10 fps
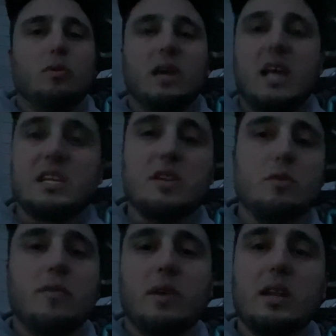in case I do
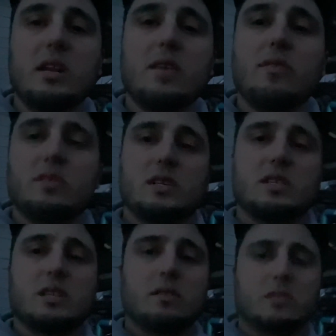ever get a different
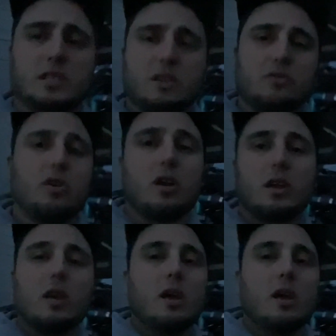6.0 truck.